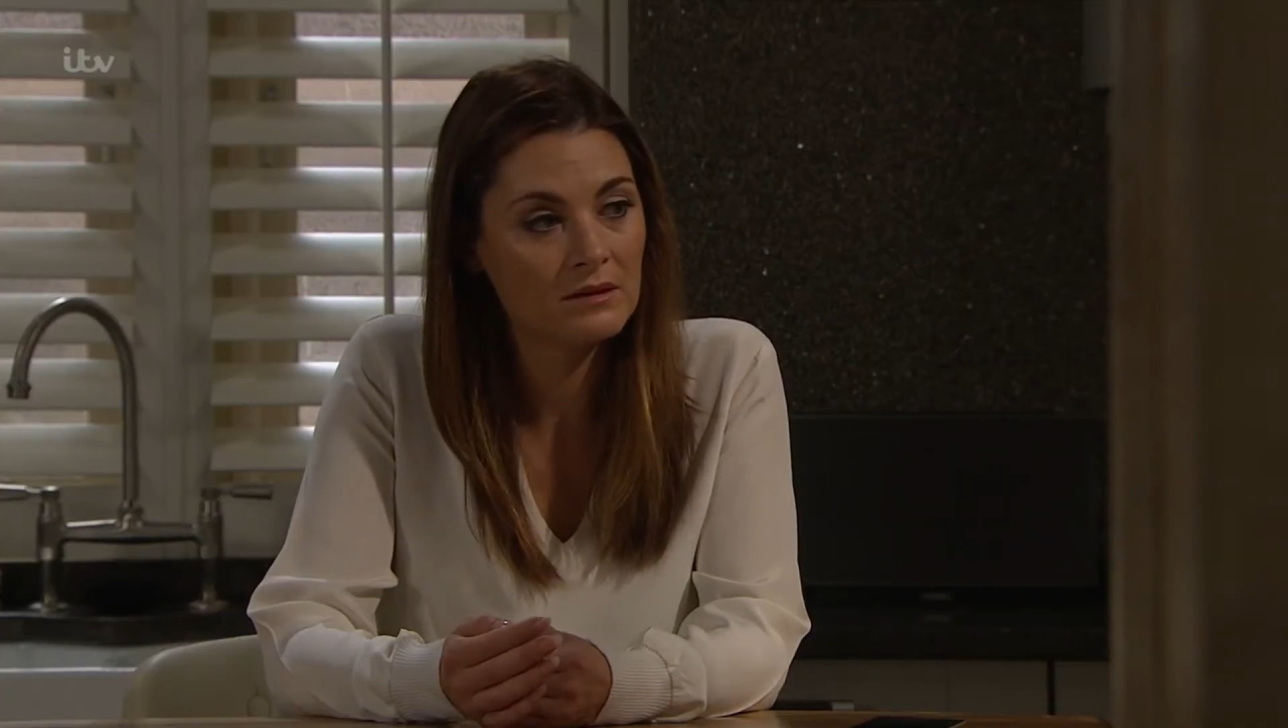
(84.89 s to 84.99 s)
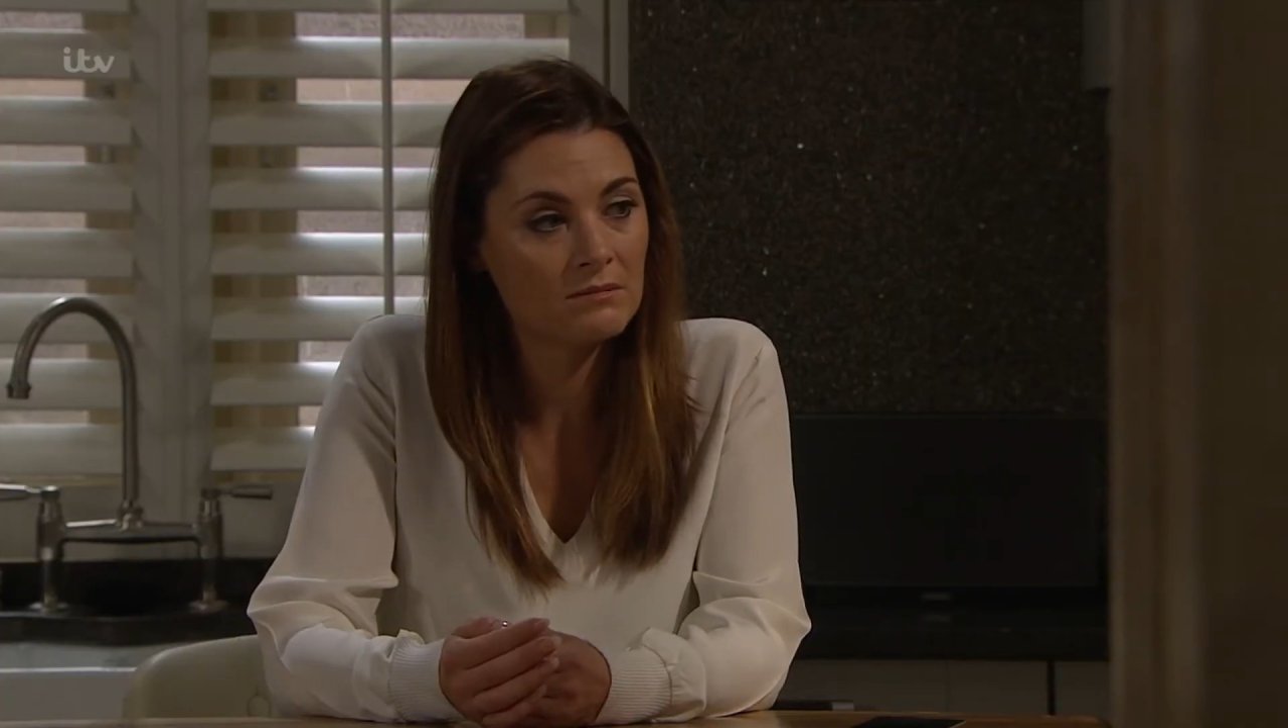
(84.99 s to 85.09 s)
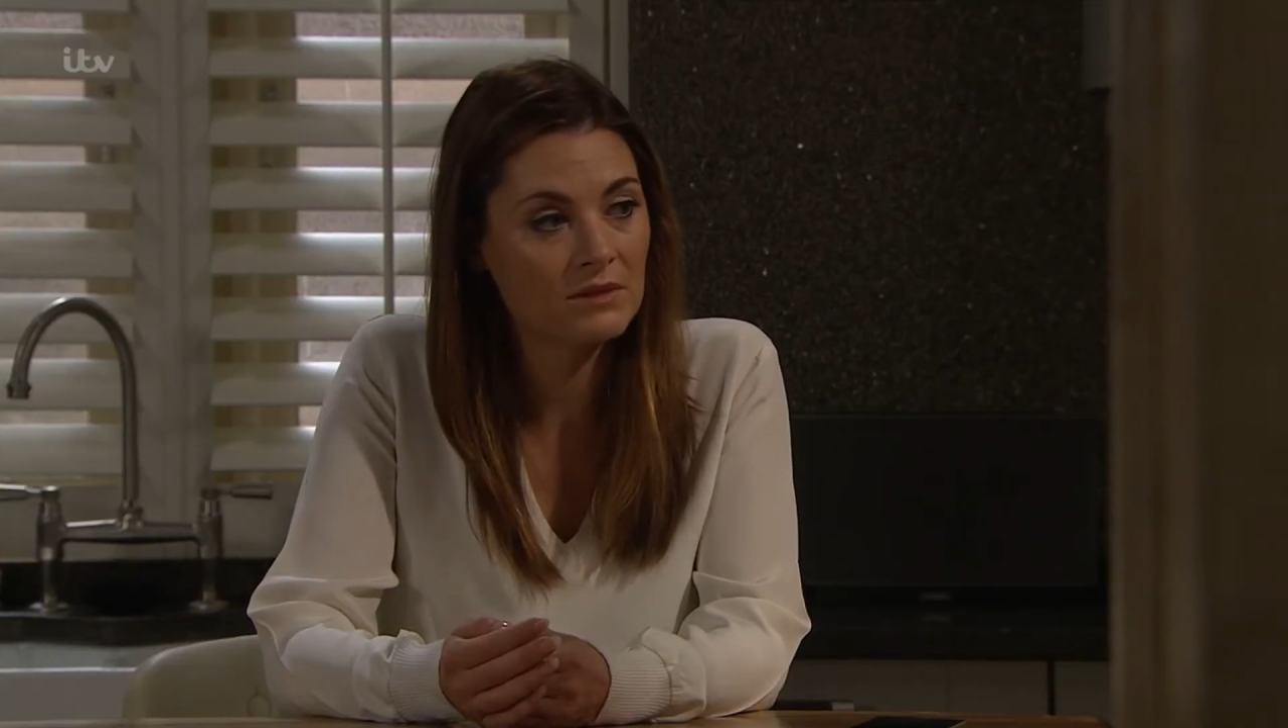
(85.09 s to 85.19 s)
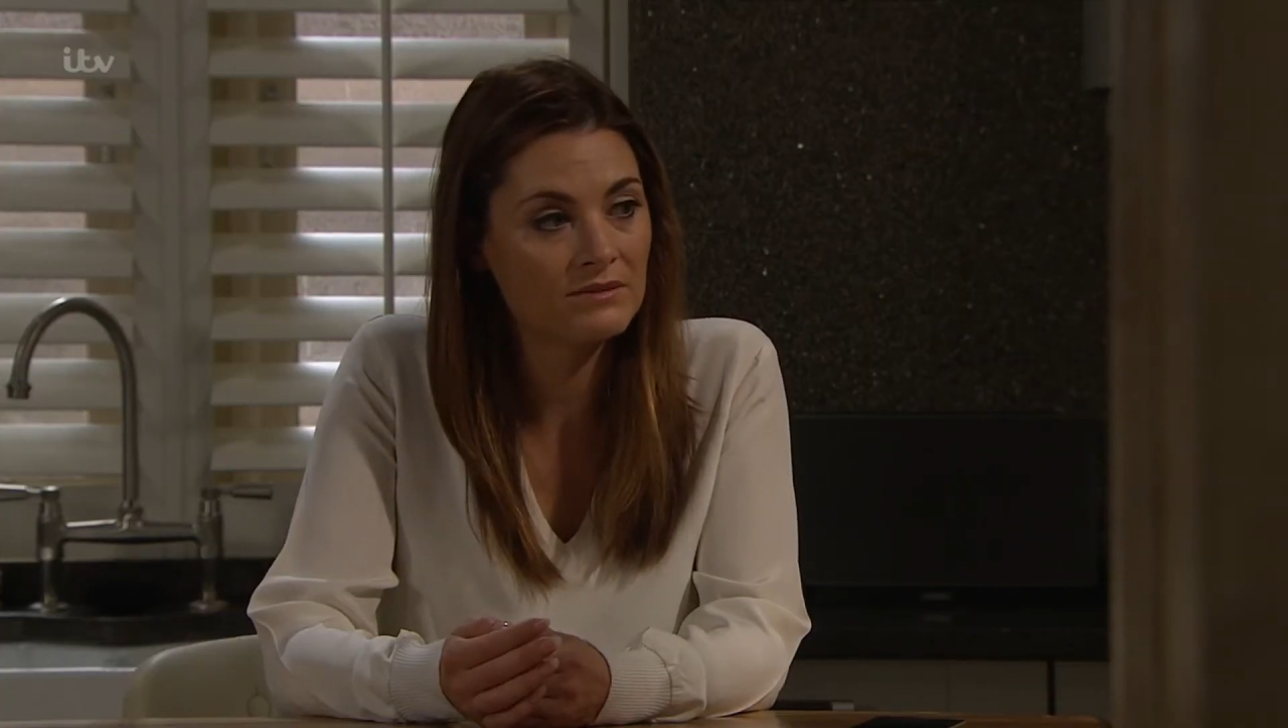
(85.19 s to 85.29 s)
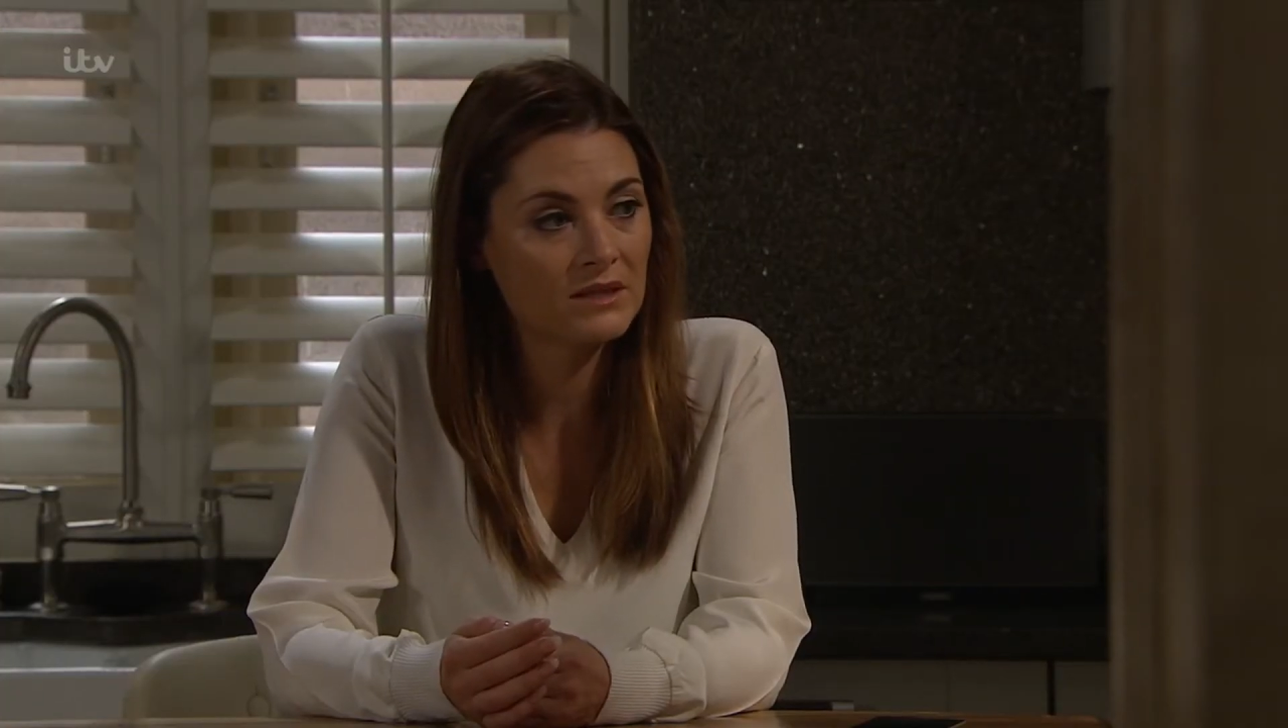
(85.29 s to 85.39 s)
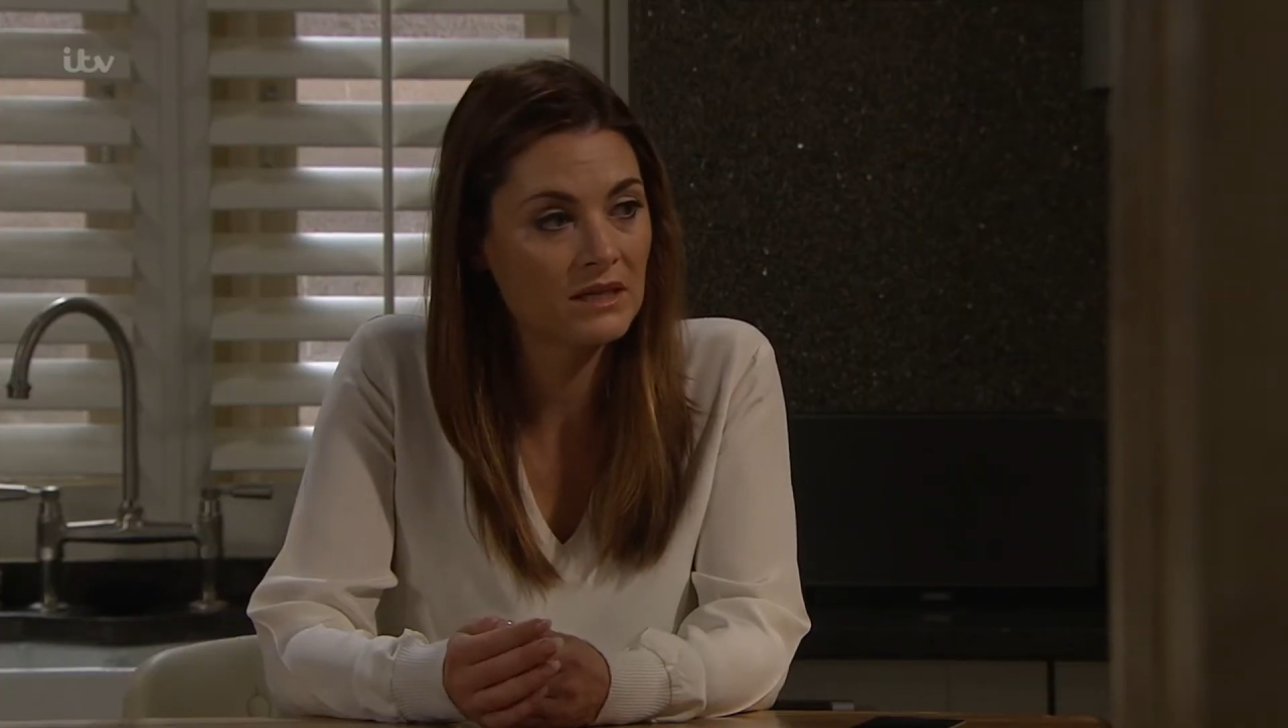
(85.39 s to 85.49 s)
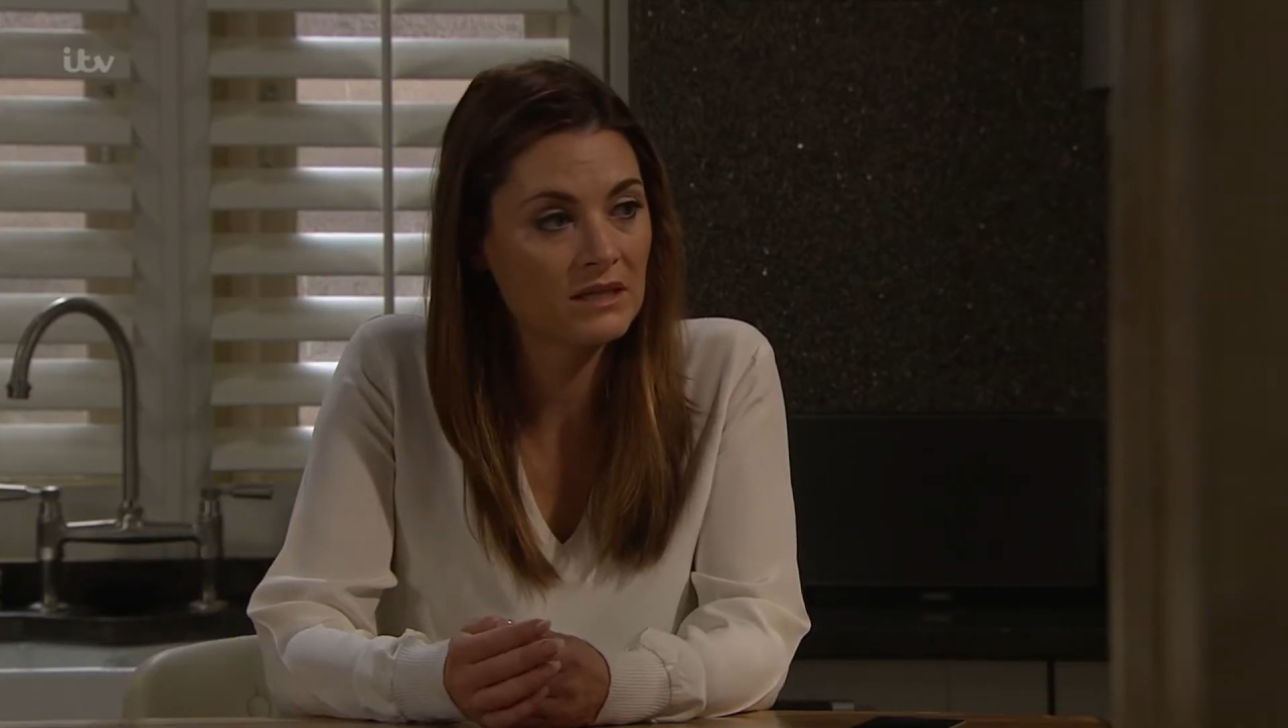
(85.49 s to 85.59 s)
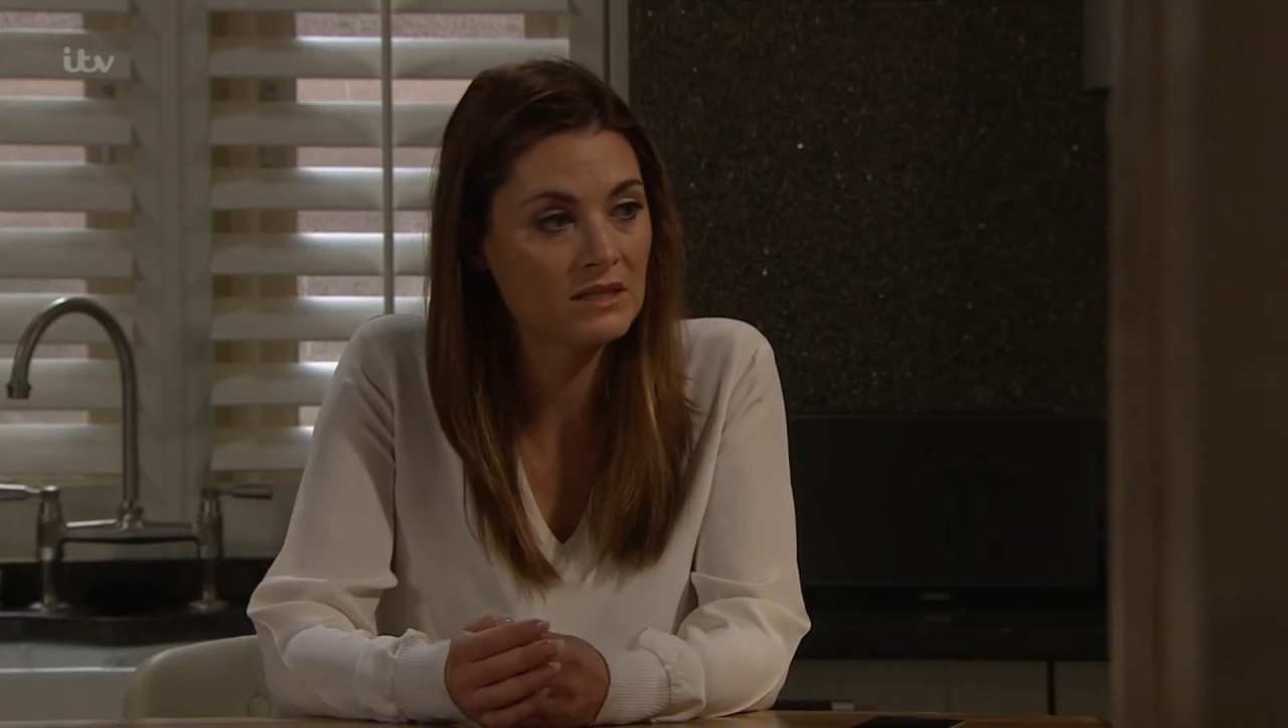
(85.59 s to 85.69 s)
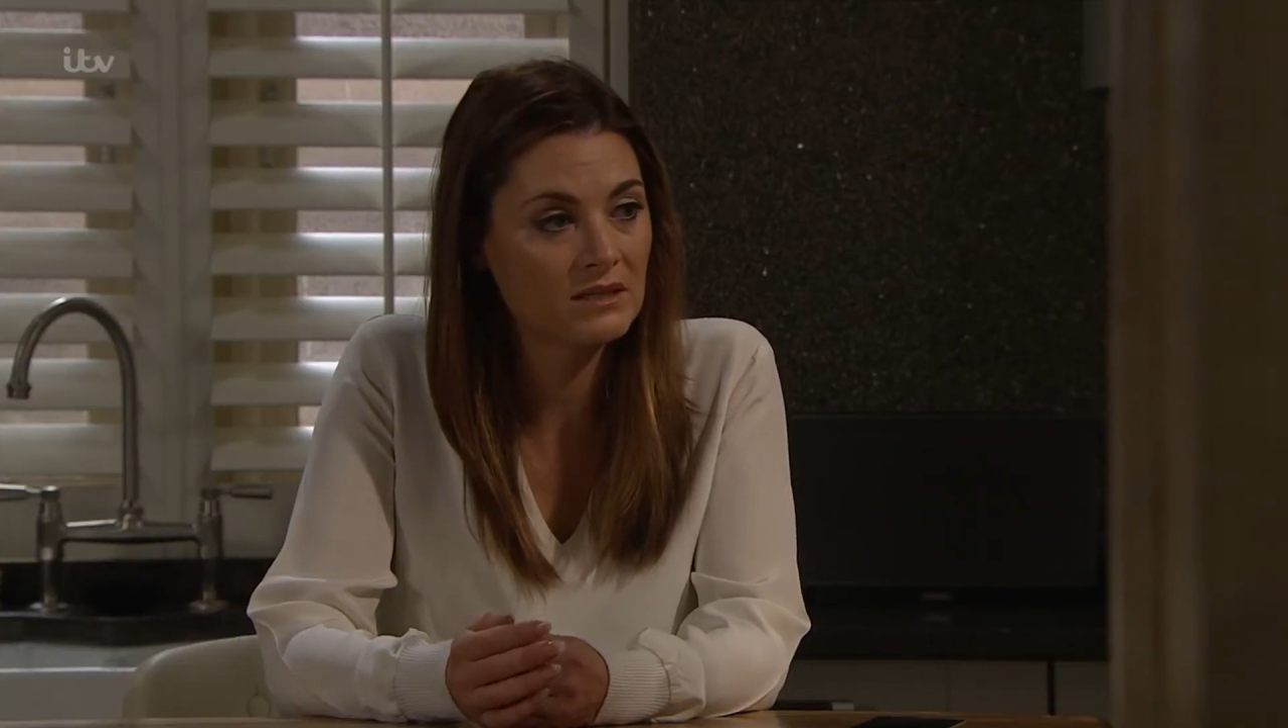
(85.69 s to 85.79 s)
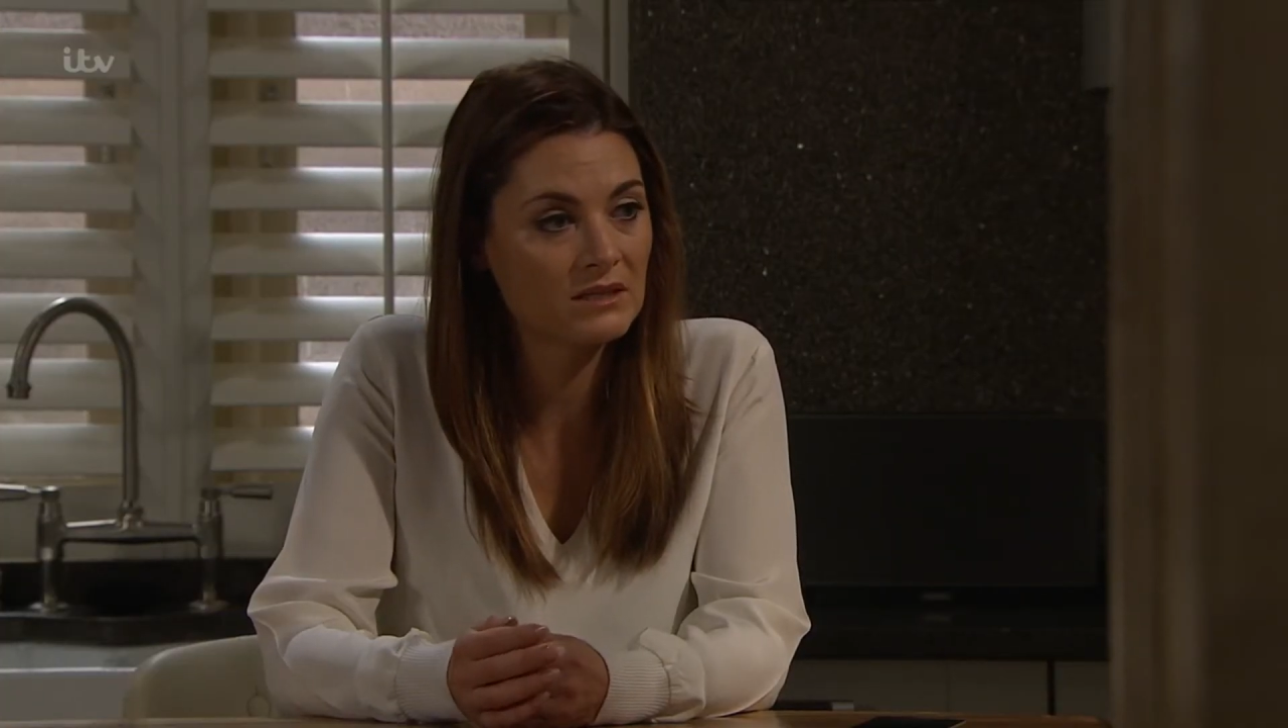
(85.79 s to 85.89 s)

I'll have to get Lydia to